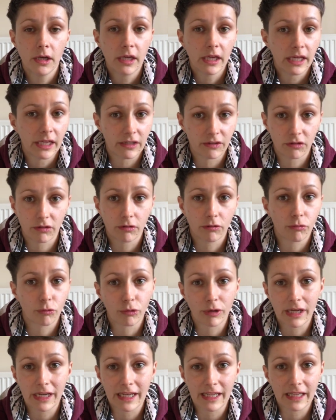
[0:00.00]
isn't
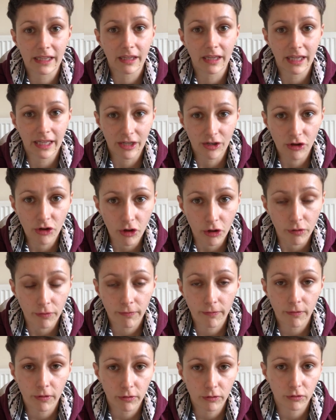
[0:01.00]
really
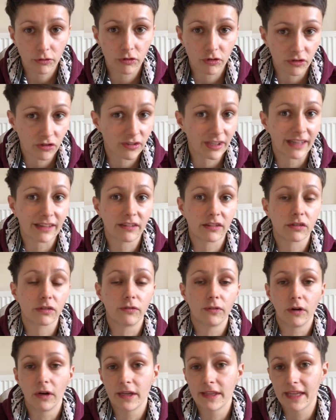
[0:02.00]
enough to
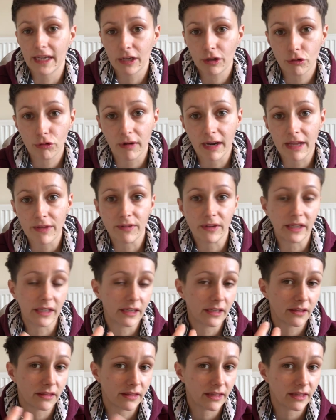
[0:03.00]
satisfy their craving,